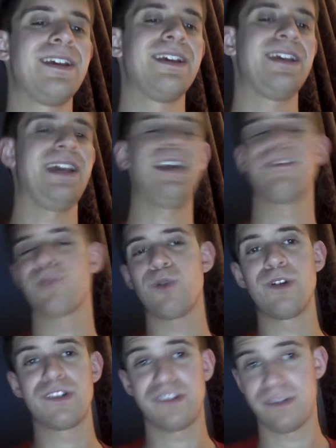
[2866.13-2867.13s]
And of
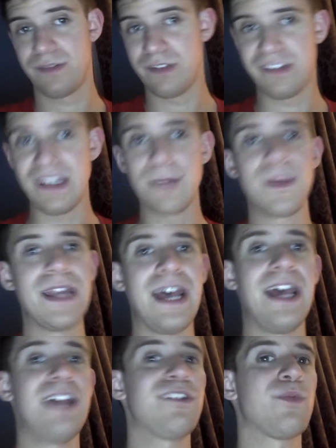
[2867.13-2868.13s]
course, the segment
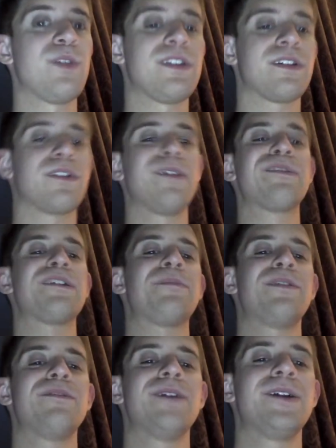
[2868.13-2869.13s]
ends with the close up
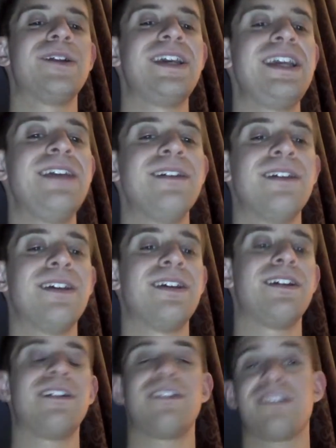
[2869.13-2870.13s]
of Lily,
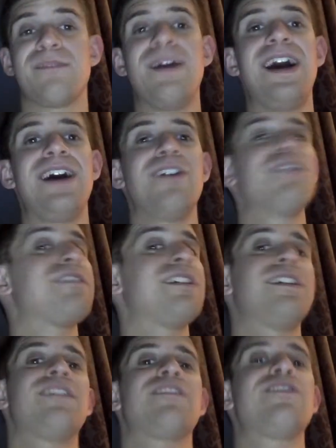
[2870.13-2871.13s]
smiles,
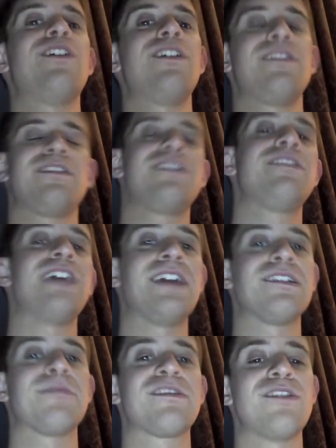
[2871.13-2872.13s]
snar. she ends
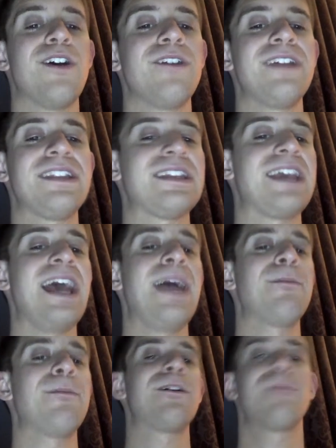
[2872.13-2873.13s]
up snarling at the
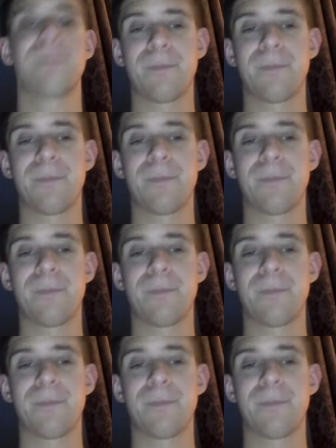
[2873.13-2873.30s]
camera.